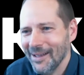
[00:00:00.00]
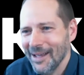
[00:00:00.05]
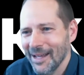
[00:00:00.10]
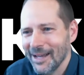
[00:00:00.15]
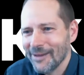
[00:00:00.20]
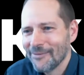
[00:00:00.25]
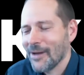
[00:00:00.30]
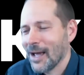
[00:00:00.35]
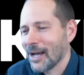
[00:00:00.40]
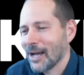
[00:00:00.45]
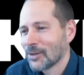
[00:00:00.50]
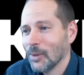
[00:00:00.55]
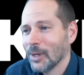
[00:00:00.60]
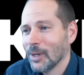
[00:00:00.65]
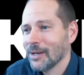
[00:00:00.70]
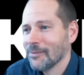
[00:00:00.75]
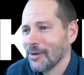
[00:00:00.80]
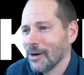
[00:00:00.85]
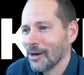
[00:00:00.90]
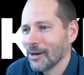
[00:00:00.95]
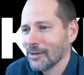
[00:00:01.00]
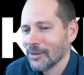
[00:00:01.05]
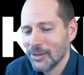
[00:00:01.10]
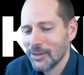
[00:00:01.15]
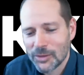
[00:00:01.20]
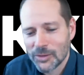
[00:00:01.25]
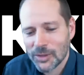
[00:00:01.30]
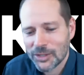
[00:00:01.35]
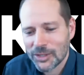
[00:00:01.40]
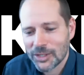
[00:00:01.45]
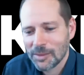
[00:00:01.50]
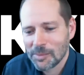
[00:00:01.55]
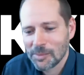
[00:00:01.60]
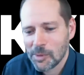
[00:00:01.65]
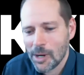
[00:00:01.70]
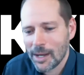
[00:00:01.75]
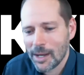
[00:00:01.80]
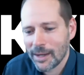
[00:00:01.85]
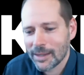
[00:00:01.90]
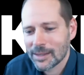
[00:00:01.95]
In fact, one of our nutritional
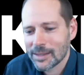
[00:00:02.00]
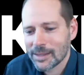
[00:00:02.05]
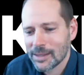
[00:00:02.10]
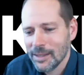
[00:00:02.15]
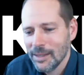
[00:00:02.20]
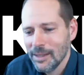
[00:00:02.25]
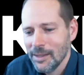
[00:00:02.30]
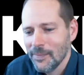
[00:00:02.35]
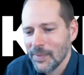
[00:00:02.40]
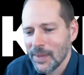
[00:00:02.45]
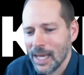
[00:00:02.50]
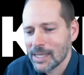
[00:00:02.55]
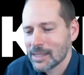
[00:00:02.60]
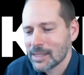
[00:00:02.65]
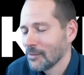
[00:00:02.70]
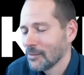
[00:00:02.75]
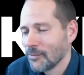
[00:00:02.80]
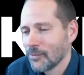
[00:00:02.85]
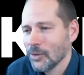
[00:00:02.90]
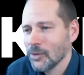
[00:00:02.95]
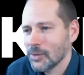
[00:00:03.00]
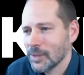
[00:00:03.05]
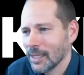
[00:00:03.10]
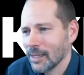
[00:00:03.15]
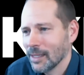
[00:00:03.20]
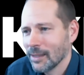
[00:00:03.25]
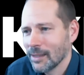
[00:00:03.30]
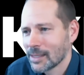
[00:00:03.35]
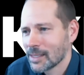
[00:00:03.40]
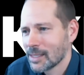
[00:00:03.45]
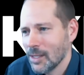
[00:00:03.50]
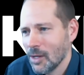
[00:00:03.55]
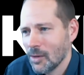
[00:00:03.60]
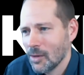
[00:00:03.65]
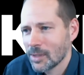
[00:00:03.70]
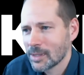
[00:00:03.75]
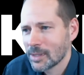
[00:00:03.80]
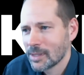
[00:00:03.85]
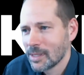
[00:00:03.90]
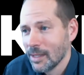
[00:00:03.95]
products has a fruit in it that's known
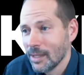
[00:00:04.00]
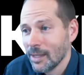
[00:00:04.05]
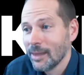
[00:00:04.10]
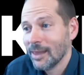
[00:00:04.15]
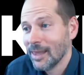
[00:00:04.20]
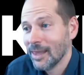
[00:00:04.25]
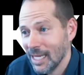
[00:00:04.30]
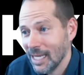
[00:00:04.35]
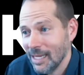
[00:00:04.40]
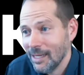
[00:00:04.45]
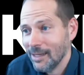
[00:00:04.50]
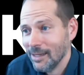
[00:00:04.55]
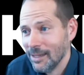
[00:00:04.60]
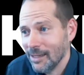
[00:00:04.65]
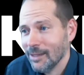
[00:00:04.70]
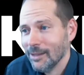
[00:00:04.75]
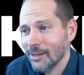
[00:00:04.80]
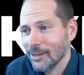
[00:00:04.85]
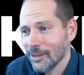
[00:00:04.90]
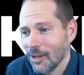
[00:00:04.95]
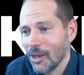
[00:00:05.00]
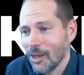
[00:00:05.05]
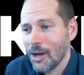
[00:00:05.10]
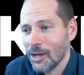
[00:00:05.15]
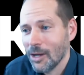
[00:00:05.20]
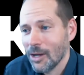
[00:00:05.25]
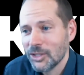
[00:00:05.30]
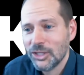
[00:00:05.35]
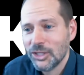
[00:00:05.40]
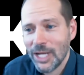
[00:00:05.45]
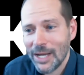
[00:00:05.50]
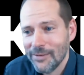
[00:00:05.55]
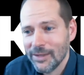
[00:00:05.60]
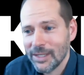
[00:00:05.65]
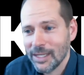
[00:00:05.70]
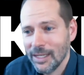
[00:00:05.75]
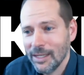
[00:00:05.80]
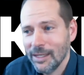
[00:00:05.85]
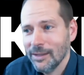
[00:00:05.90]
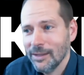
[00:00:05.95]
as the
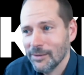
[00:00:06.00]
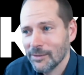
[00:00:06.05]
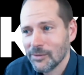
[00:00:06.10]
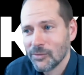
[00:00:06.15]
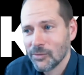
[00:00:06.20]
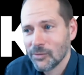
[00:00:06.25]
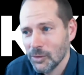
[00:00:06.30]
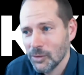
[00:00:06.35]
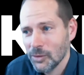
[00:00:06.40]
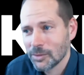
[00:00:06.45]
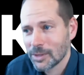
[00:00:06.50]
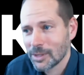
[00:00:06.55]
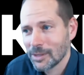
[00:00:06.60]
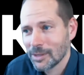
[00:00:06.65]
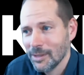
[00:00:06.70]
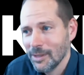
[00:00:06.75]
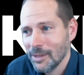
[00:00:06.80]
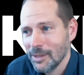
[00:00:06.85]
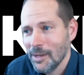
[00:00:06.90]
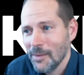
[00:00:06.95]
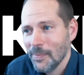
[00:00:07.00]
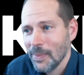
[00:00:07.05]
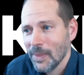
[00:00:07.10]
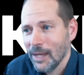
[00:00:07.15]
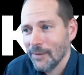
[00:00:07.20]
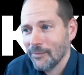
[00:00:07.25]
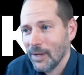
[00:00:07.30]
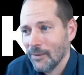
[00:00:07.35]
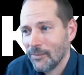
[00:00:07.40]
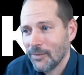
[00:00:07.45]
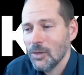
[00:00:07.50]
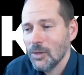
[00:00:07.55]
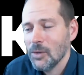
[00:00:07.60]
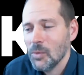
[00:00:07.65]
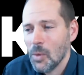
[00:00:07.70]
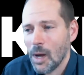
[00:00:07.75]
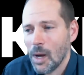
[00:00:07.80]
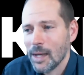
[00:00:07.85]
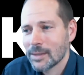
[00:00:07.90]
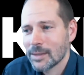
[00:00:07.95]
longevity fruit. If you
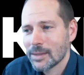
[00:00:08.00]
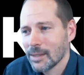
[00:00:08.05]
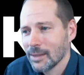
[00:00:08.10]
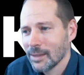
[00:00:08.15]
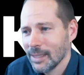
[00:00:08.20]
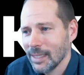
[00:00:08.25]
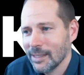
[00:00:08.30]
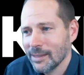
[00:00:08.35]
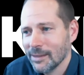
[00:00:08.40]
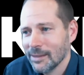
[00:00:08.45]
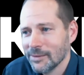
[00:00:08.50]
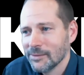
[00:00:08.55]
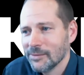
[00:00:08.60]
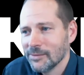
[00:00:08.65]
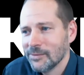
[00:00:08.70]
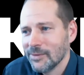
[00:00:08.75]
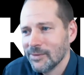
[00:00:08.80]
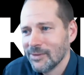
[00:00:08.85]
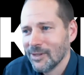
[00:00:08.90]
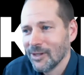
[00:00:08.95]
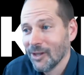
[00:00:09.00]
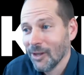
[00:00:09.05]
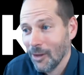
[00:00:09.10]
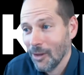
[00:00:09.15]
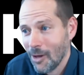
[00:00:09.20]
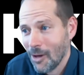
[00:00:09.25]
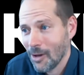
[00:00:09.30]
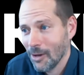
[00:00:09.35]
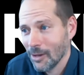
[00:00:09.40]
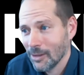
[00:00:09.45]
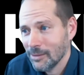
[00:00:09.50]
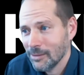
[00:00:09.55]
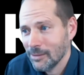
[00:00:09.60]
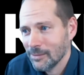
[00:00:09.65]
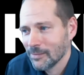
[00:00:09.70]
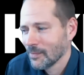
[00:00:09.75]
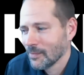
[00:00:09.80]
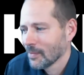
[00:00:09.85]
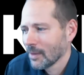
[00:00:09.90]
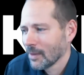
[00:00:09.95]
want to live long
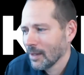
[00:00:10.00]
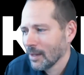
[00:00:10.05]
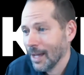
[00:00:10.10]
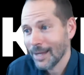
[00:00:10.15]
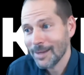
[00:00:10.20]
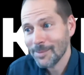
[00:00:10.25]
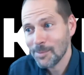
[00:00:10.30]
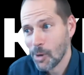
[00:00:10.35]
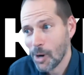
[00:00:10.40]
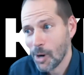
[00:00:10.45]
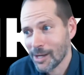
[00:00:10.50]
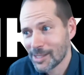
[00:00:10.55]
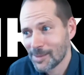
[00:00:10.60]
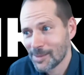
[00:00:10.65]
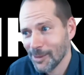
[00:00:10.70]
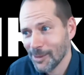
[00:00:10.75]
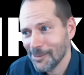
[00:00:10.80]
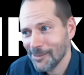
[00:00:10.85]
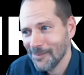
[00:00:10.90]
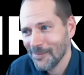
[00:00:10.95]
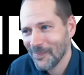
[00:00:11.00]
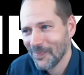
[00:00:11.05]
and prosper,